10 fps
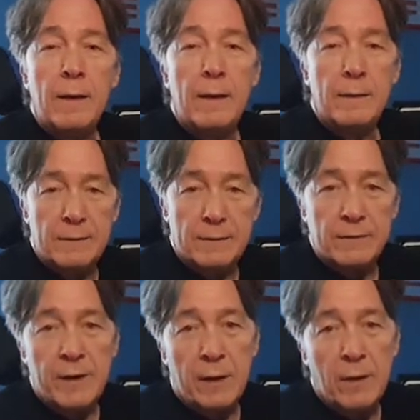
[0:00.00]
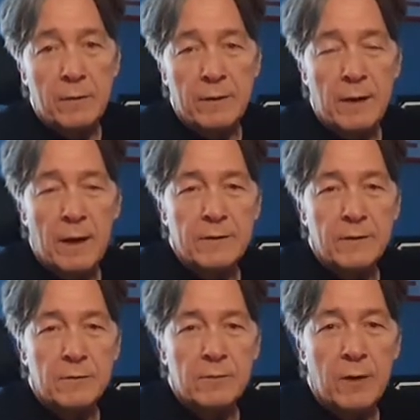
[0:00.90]
this is a shout out to
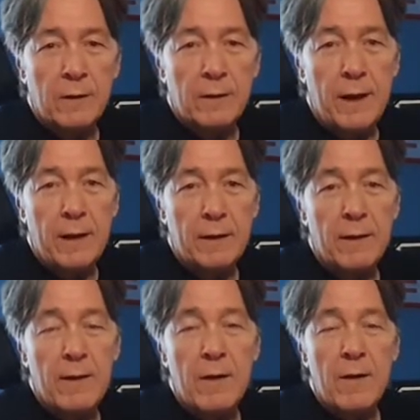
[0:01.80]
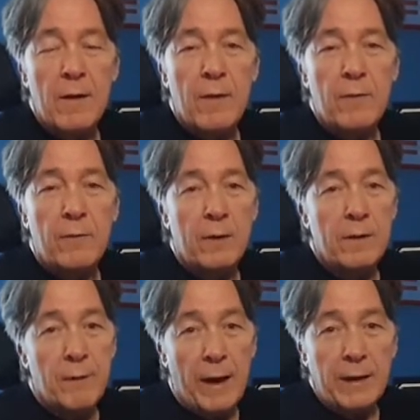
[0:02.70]
Logical Troglodyte for
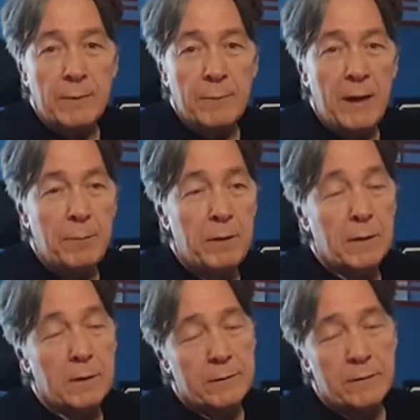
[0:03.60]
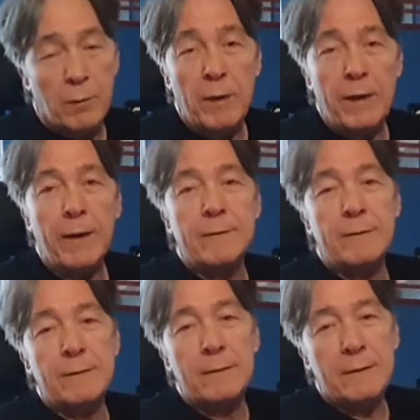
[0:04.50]
inviting me, because nobody else
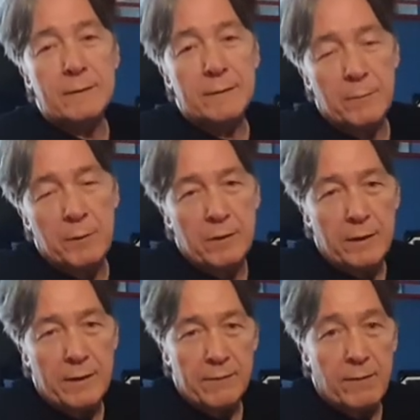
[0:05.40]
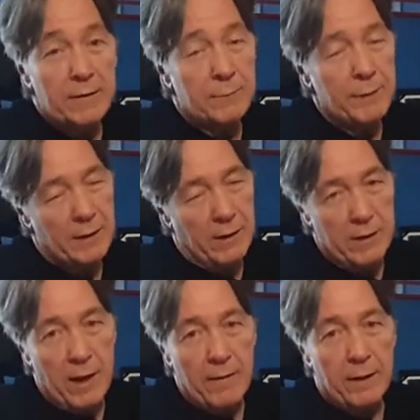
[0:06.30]
in this community invites me to
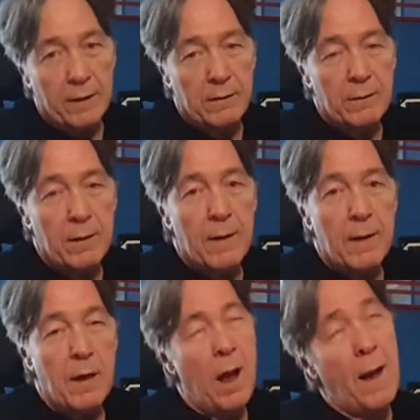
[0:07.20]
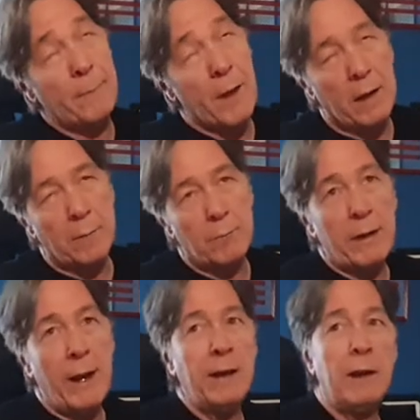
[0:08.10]
nothing. I'm not
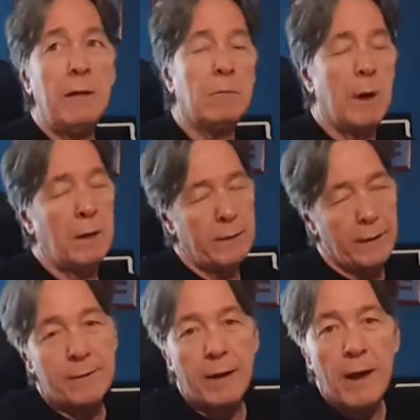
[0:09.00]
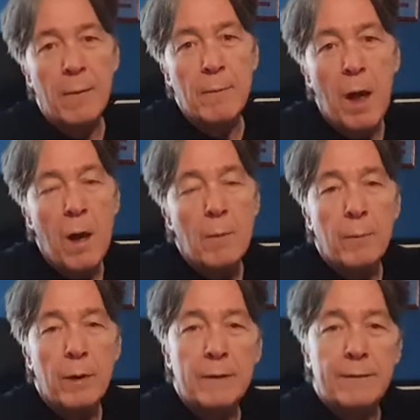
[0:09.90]
complaining, well yes I am,
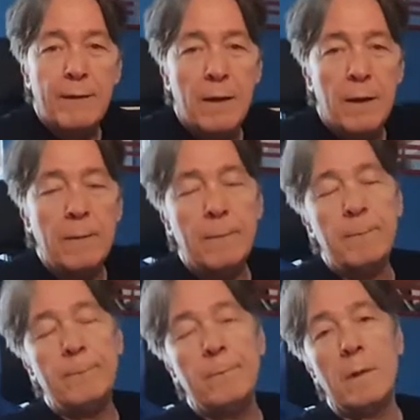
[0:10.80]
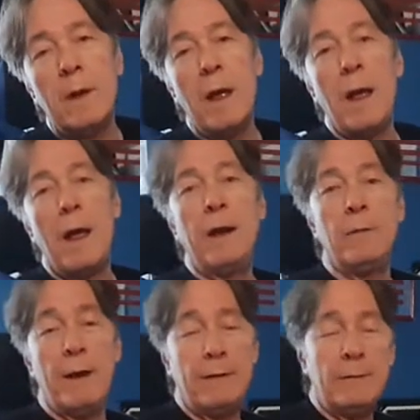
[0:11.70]
but
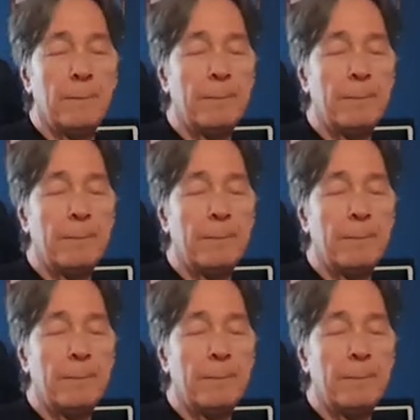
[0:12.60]
anyways,